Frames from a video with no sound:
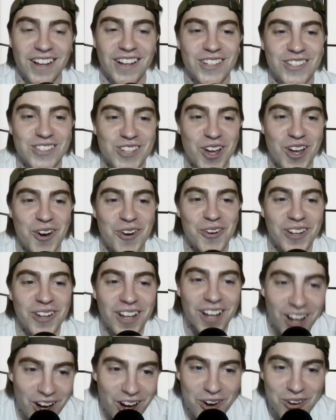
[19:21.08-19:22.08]
So,
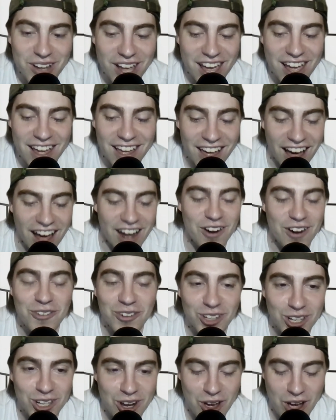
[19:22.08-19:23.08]
okay, I don't
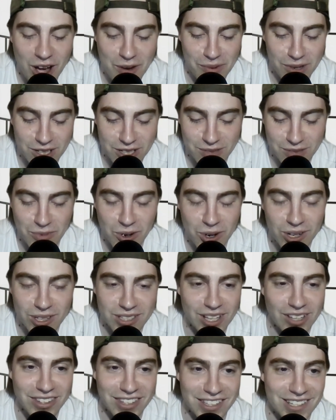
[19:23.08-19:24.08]
really know how much more
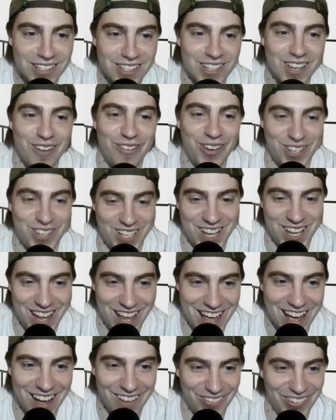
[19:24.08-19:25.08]
Celtic stuff is going to
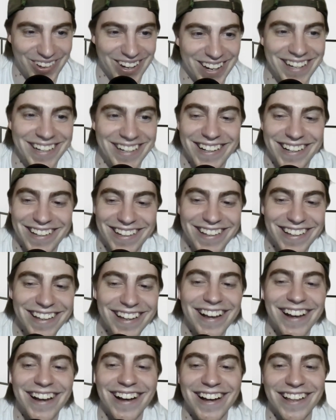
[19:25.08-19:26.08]
happen
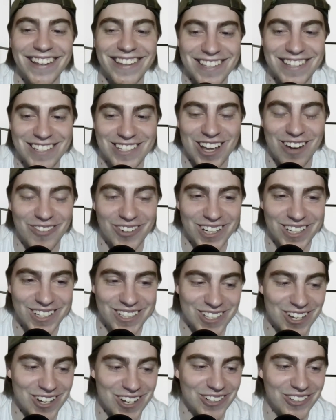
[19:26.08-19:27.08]
this summer,
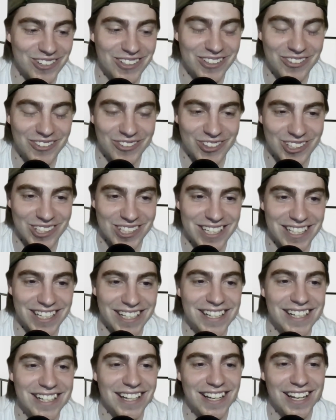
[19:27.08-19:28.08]
so we'll
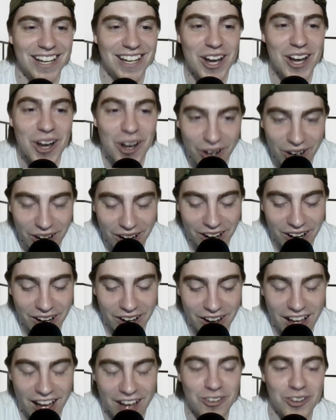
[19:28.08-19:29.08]
see.
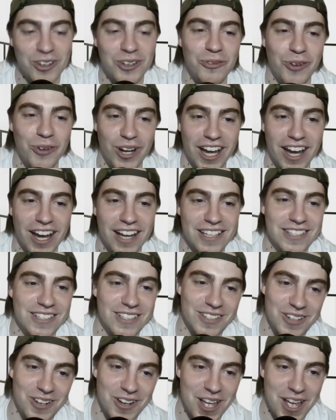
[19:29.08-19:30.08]
Have a good one, guys.
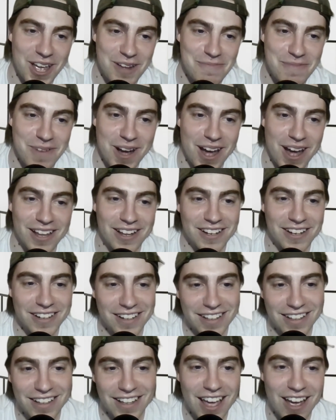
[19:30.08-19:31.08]
Okay, bye,
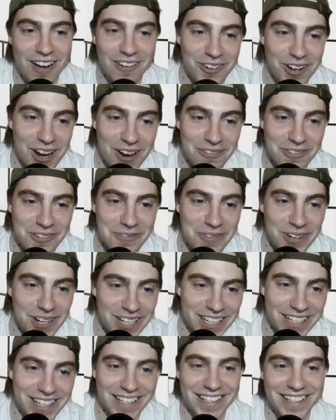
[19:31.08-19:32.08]

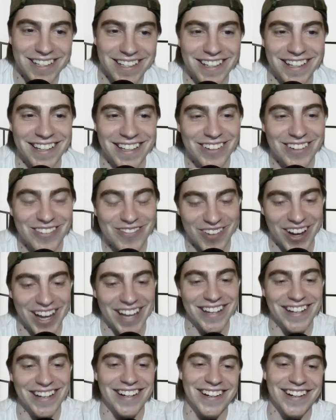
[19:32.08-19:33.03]
everybody. Bye.